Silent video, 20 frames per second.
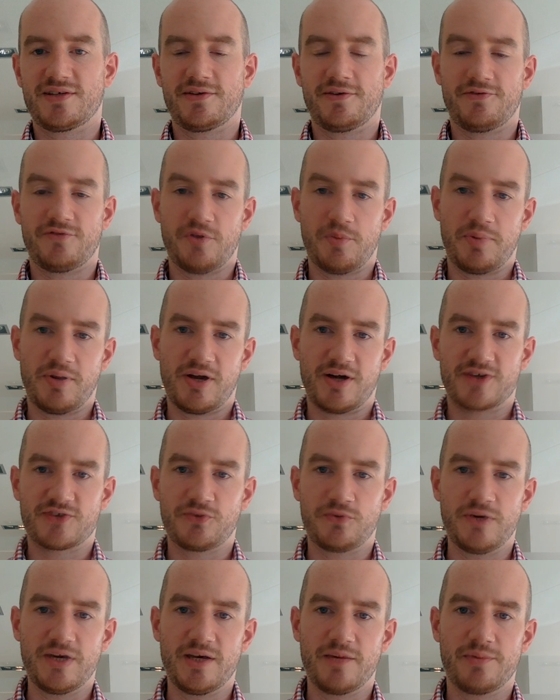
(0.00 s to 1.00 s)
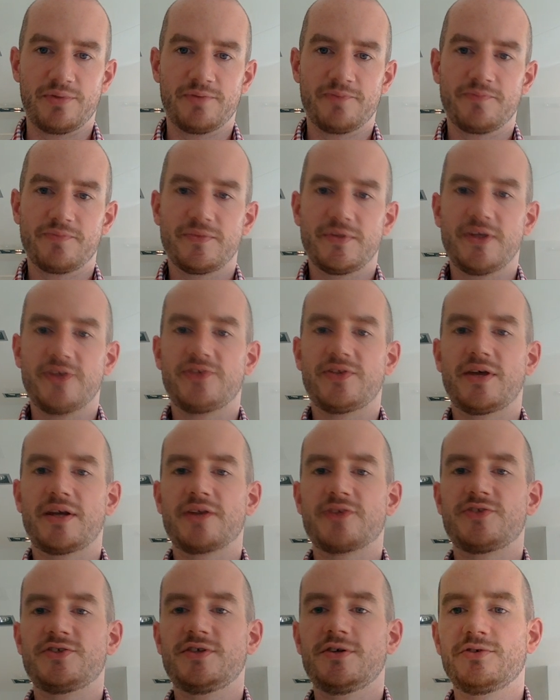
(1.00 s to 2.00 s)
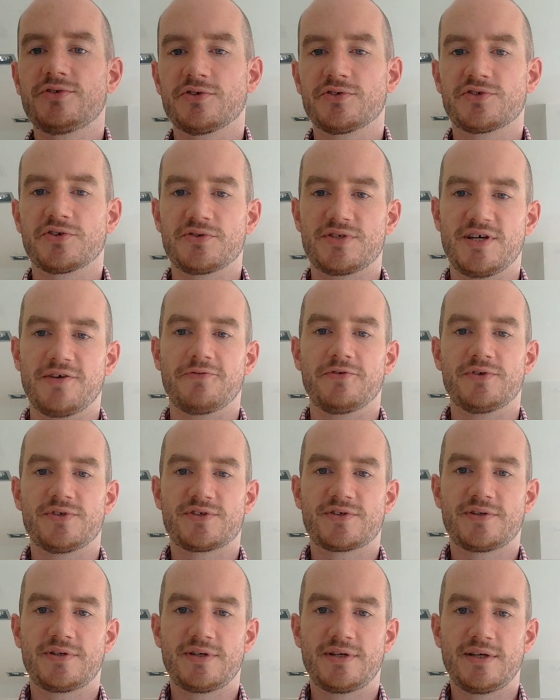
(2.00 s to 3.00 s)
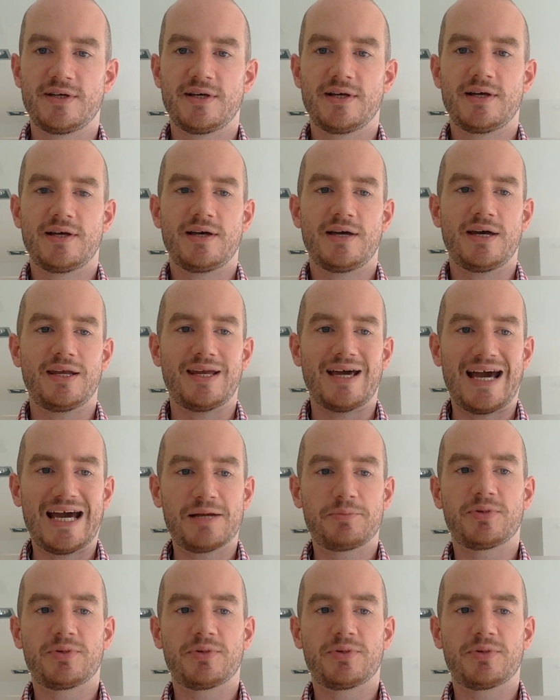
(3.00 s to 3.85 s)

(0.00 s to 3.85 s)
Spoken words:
of the blocked web is that its users are different. An ad